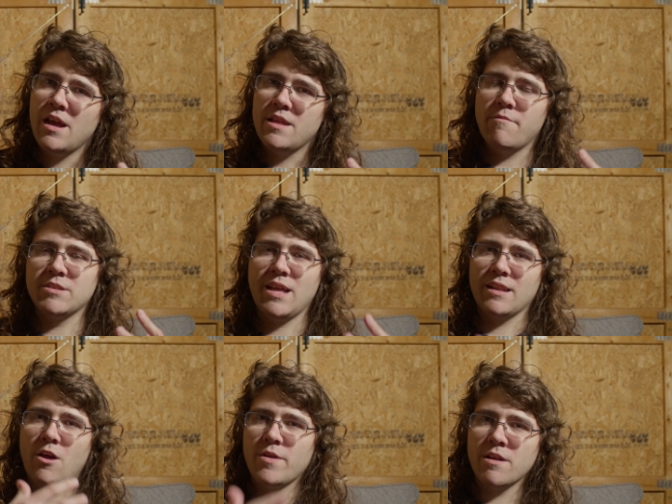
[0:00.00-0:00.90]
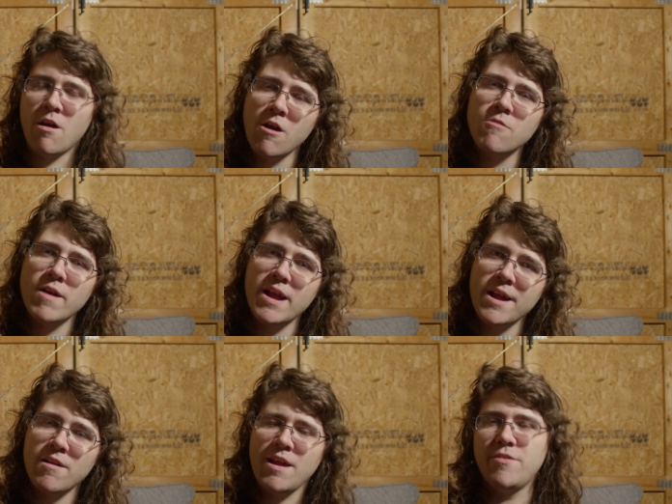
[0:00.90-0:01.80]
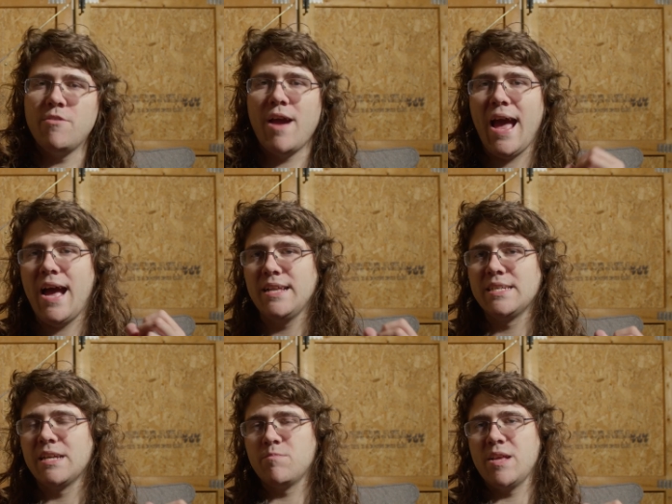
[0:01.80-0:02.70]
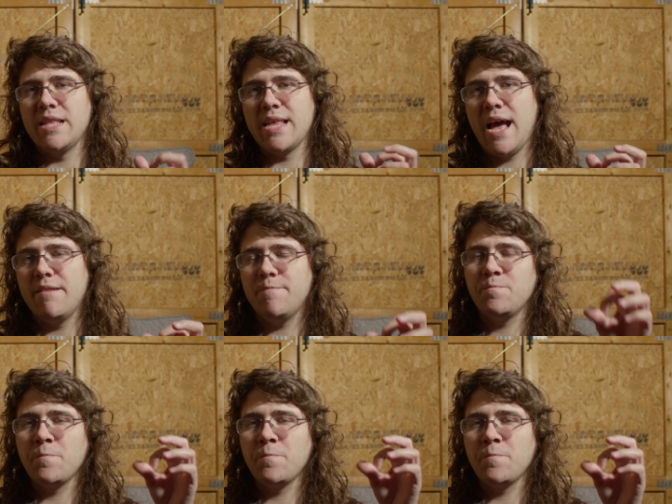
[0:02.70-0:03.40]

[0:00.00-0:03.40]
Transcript: that was like low end hardware, if you had something that